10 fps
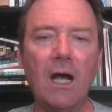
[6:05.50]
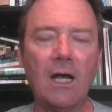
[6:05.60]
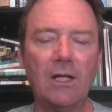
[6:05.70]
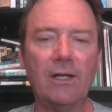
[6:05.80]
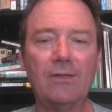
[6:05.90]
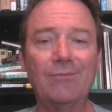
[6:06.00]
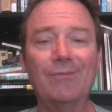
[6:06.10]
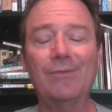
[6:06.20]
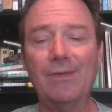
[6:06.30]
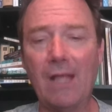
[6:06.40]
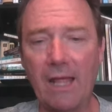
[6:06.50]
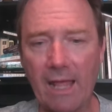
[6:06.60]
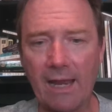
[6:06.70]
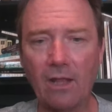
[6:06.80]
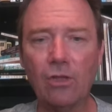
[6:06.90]
Uh,
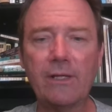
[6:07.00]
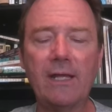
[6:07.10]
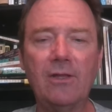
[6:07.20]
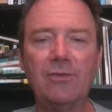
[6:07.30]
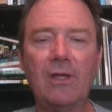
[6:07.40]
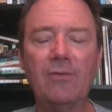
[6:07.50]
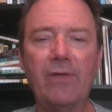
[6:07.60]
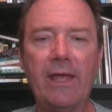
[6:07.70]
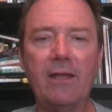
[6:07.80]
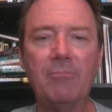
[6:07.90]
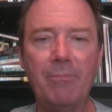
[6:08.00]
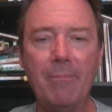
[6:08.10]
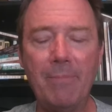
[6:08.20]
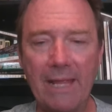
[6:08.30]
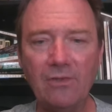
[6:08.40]
and I look at his stuff, and
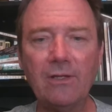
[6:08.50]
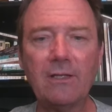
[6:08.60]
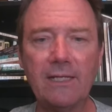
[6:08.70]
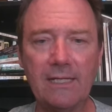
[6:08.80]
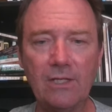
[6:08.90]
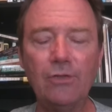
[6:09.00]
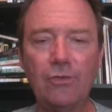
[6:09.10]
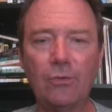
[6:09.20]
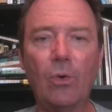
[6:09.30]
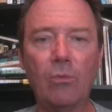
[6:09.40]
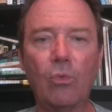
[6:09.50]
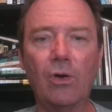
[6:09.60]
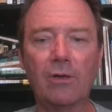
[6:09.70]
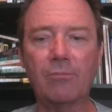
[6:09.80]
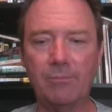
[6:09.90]
basically his sword
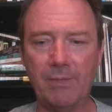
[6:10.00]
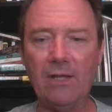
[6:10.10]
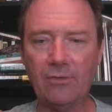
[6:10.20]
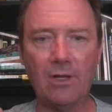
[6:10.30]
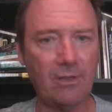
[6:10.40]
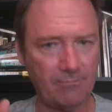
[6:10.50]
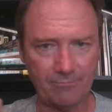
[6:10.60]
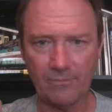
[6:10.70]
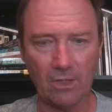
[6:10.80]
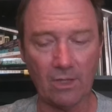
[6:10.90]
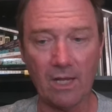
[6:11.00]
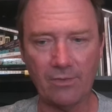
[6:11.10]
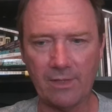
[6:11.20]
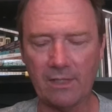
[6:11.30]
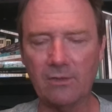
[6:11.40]
work, based on a
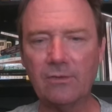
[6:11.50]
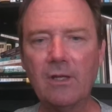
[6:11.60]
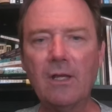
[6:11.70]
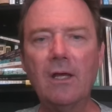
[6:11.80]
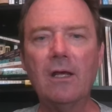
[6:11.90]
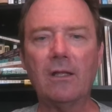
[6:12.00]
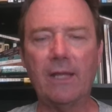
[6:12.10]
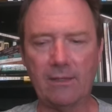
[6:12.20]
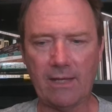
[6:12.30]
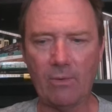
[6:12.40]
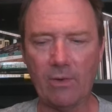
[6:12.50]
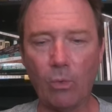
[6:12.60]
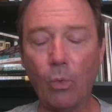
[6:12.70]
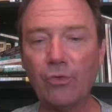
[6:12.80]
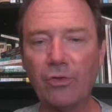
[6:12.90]
lot of things, like how he
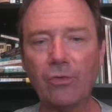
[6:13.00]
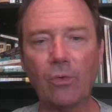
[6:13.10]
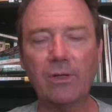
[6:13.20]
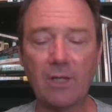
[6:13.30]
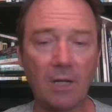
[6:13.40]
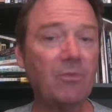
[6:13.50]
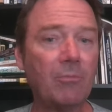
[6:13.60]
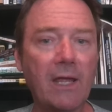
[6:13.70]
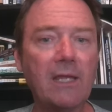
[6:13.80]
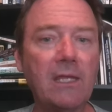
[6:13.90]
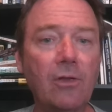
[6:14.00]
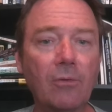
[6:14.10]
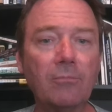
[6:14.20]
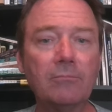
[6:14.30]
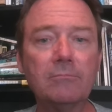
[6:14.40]
holds a sword, comes from Aikido.